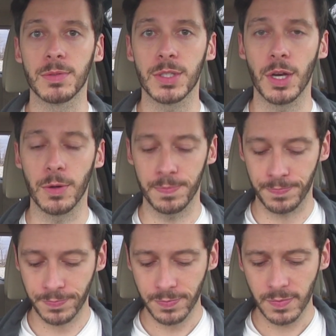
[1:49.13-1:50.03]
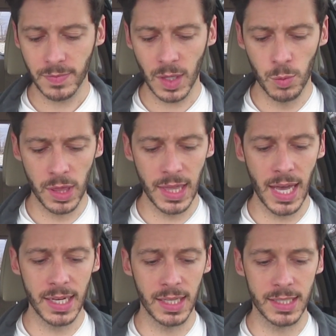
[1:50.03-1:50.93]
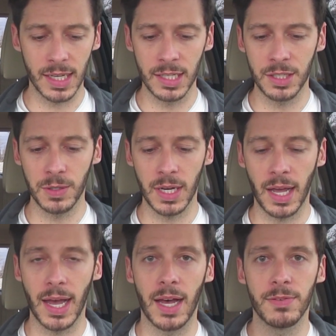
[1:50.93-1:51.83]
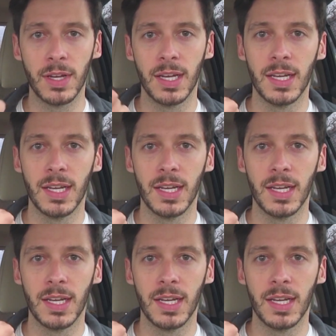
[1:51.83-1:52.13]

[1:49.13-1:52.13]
So with that, let's get into it. I have